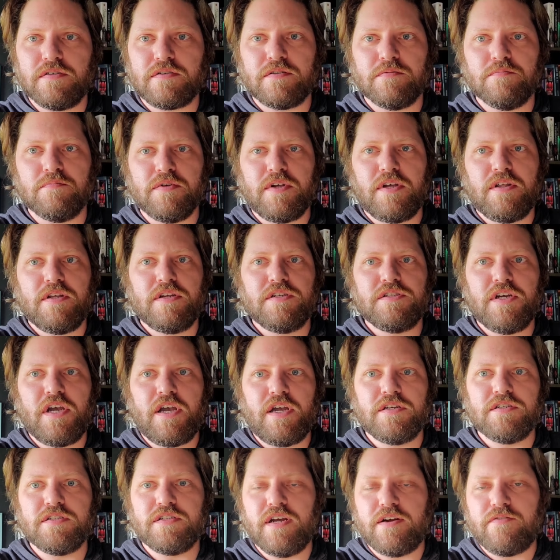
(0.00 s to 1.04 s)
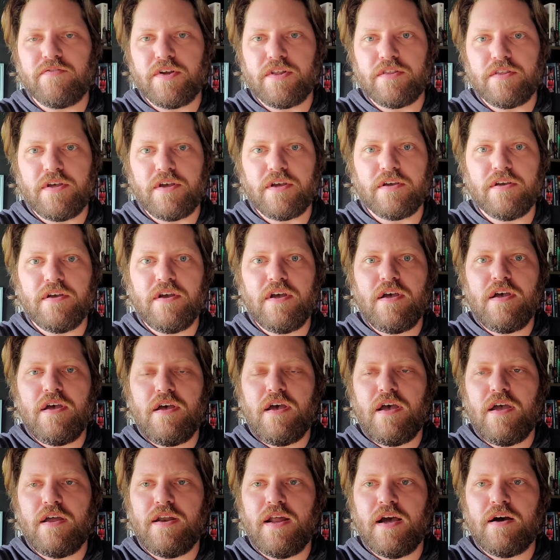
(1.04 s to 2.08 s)
just completely changed everything.
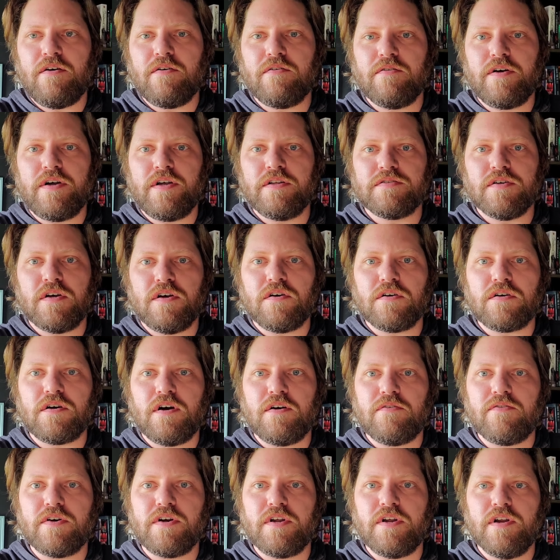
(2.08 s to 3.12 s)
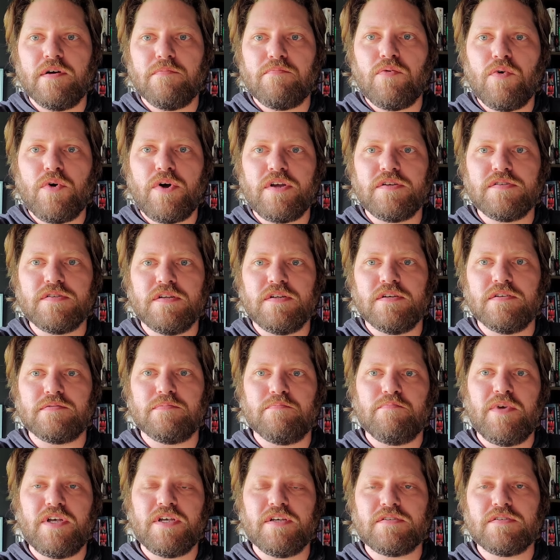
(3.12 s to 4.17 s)
And now it's all covered in a
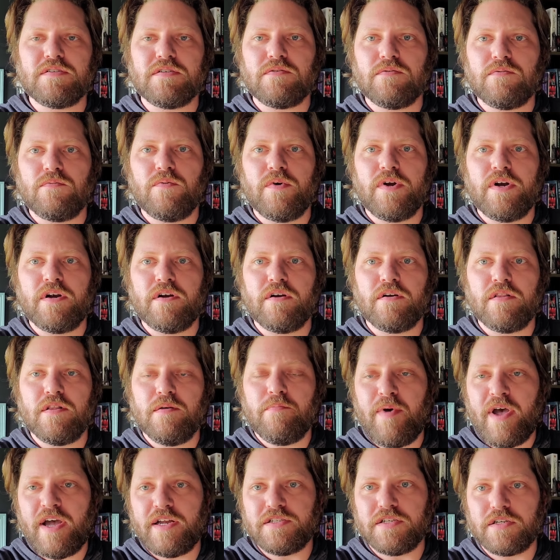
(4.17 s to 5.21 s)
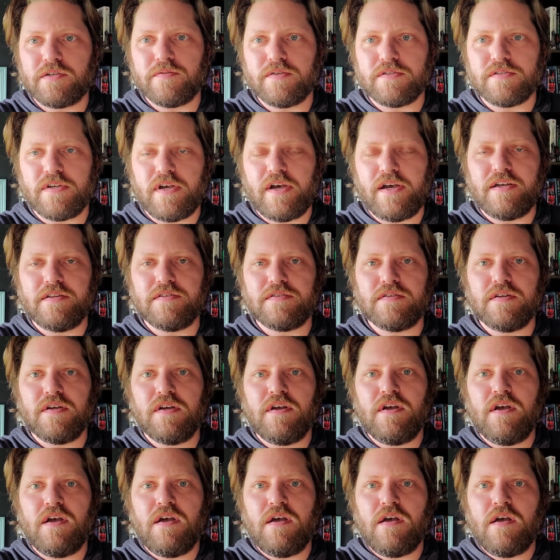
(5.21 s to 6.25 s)
poisonous mist where the magic resides.
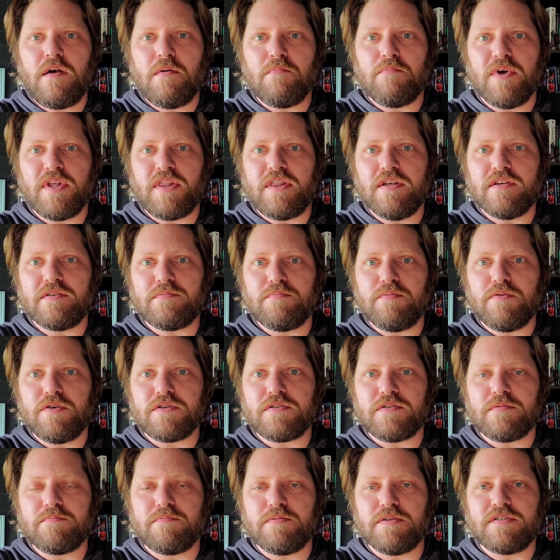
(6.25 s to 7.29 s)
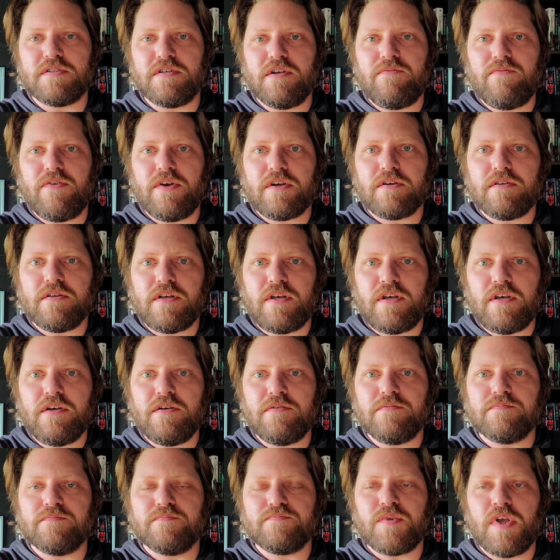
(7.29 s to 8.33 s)
But this book
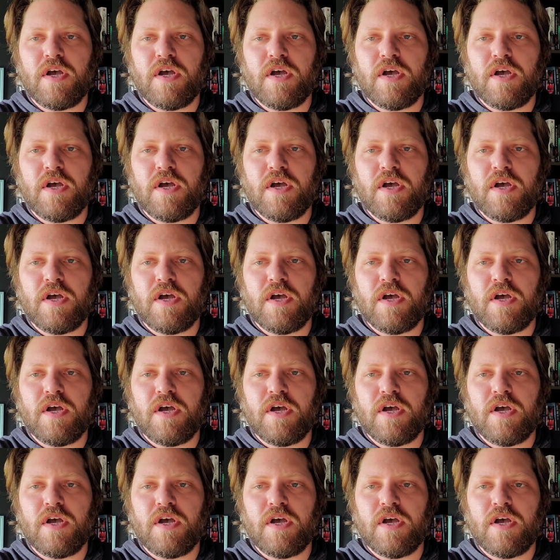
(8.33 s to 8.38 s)
specifically